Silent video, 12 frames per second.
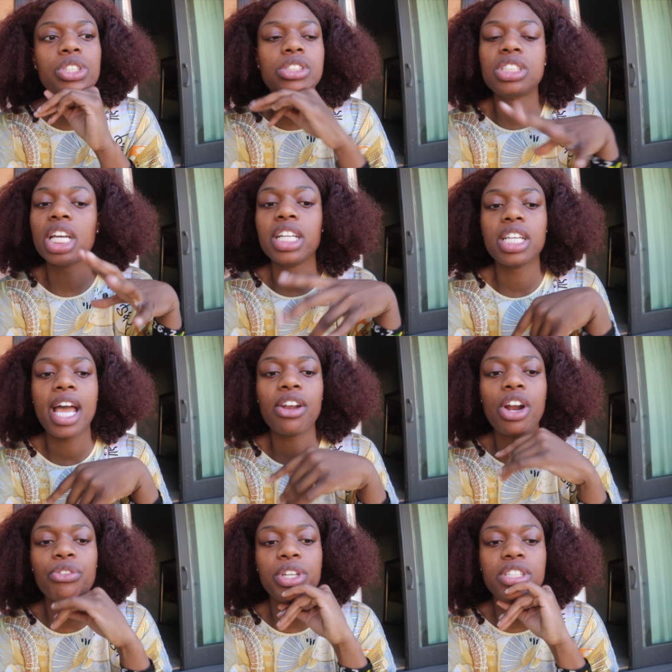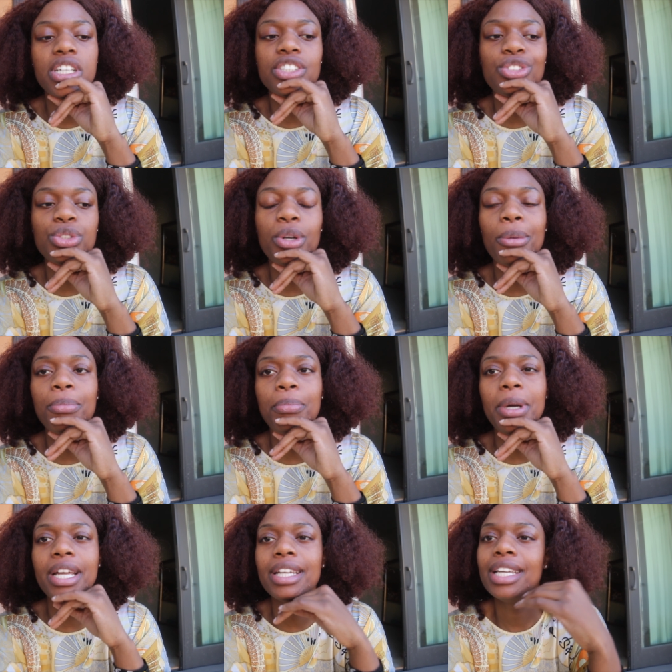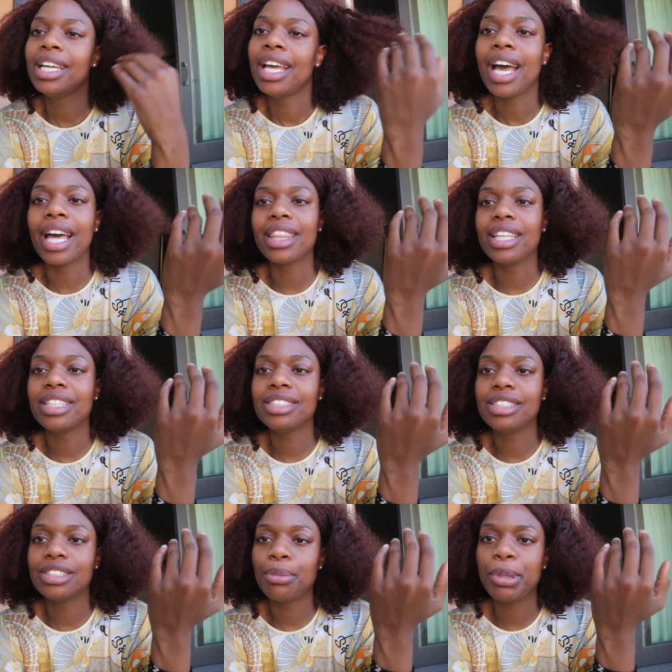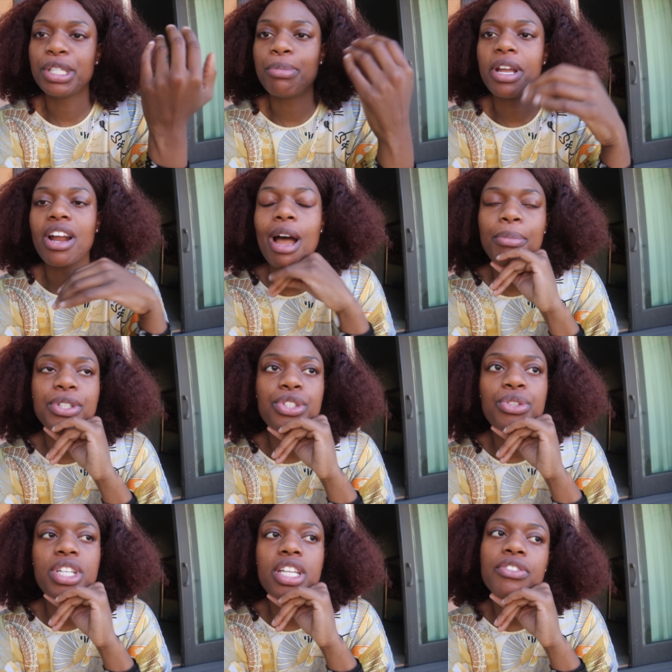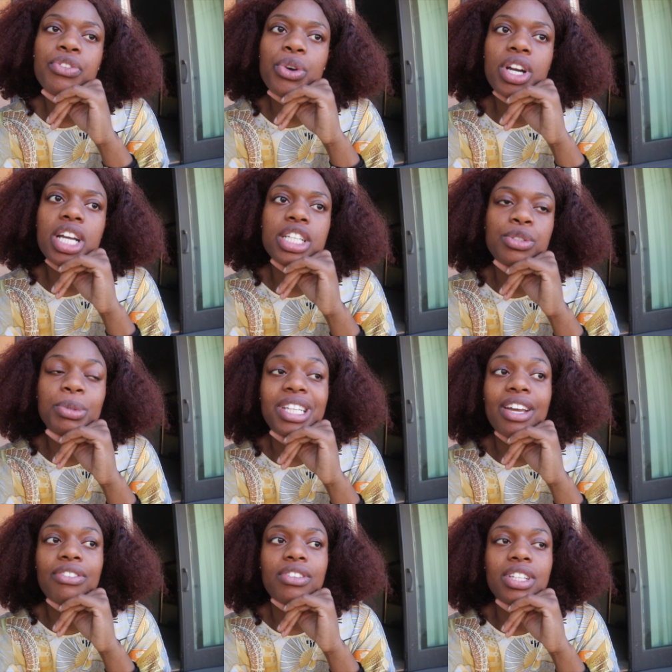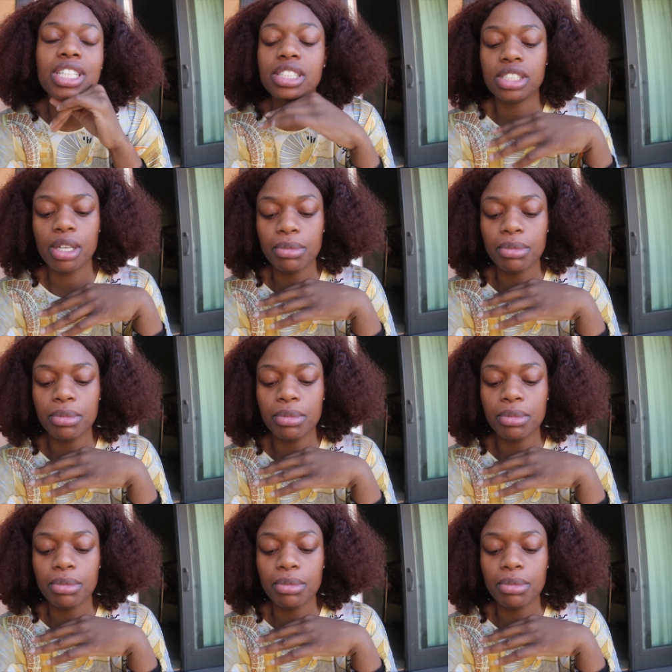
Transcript: shutting down our retail store but I think this is a much better opportunity for us we definitely this is